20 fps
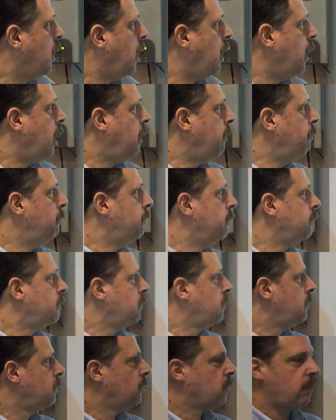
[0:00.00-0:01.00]
If
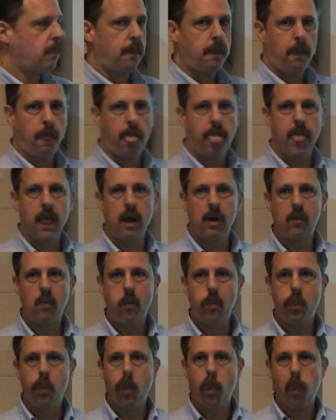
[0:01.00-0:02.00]
that other
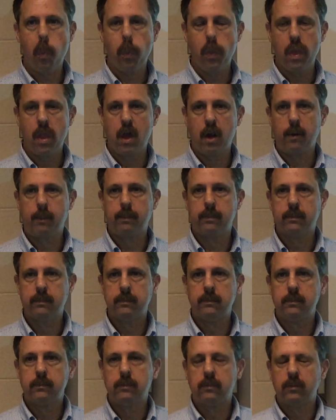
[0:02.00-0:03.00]
infrastructure is
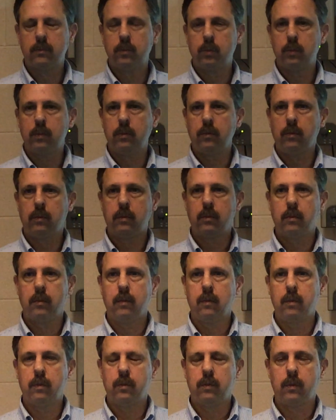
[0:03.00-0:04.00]
resident,
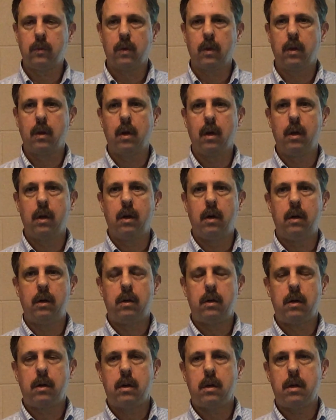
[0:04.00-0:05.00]
that would make
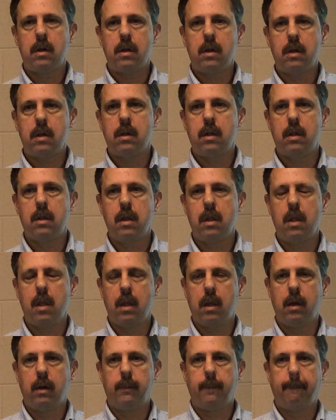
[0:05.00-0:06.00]
testing of
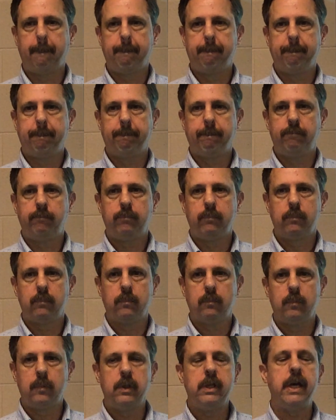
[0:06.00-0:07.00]
locations a lot easier.